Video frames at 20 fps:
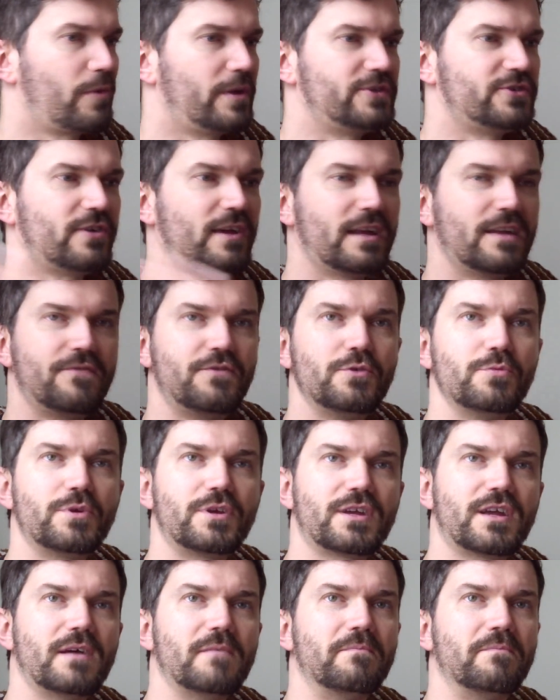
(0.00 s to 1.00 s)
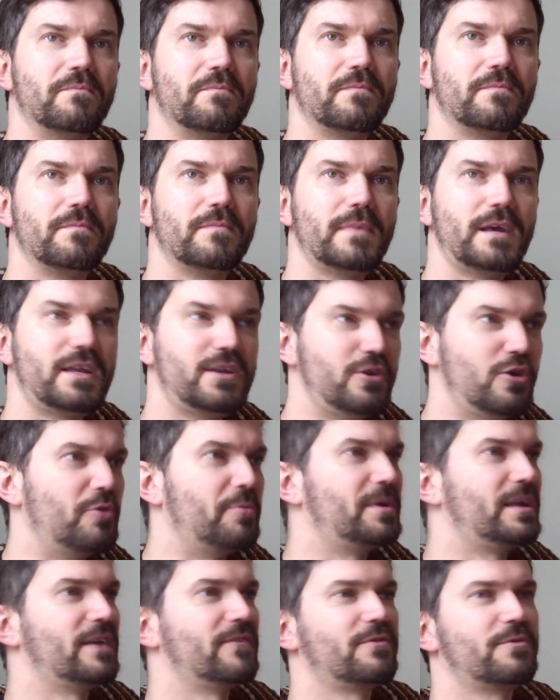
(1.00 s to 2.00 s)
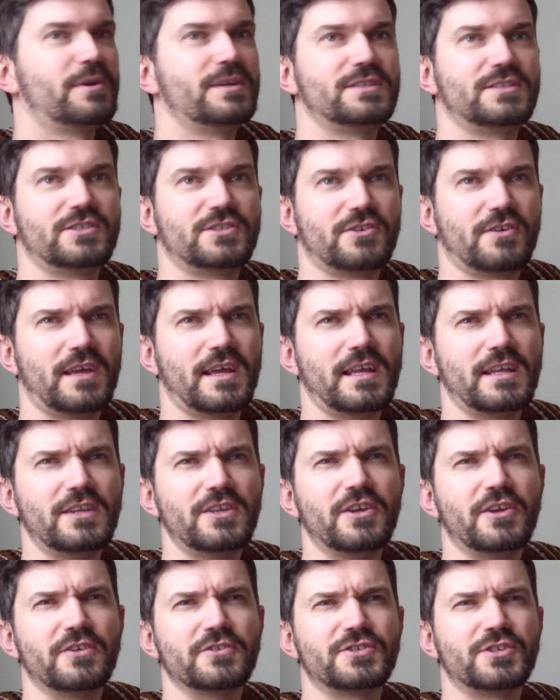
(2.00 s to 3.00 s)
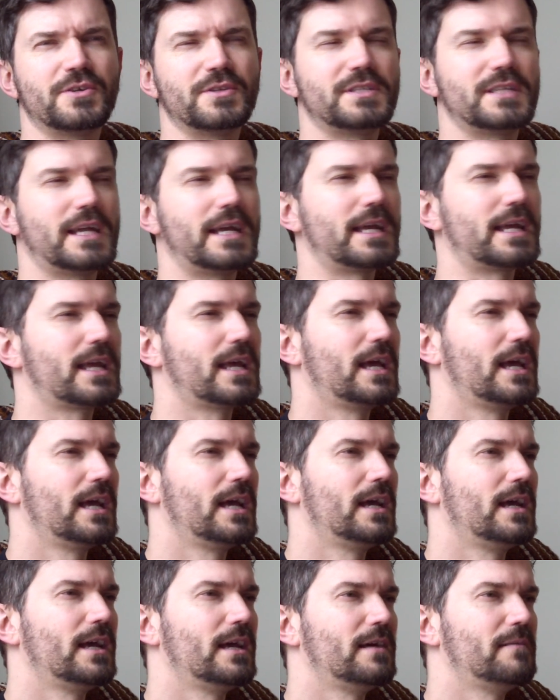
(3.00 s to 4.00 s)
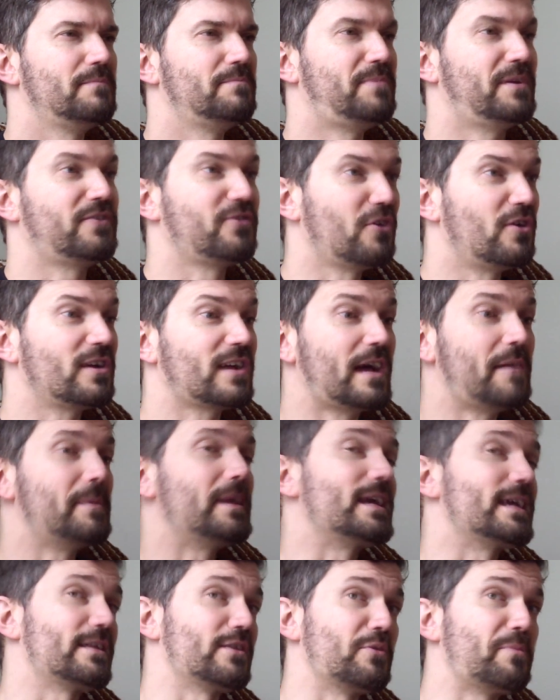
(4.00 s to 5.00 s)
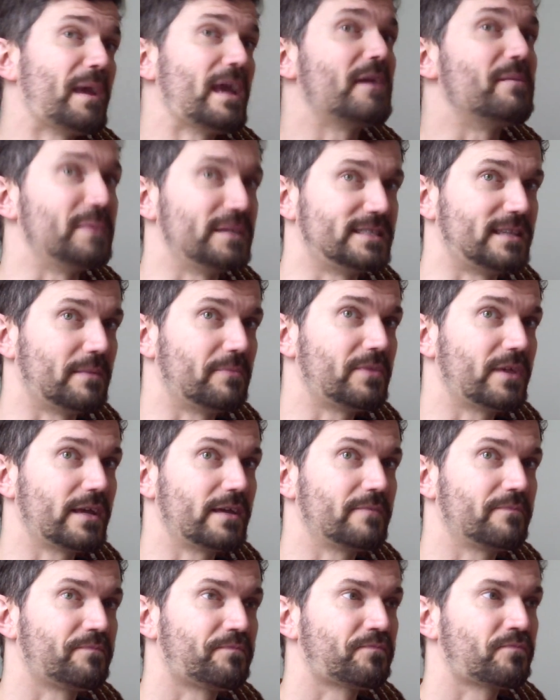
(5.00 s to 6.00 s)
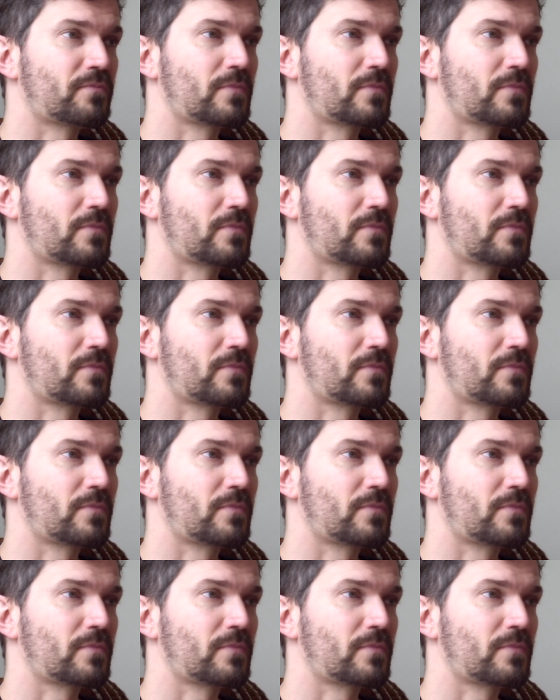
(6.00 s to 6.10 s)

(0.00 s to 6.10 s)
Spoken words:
raise your hand if you would have come. And nobody ever raises their hand, so it's like, but they're all coming and they're paying me something.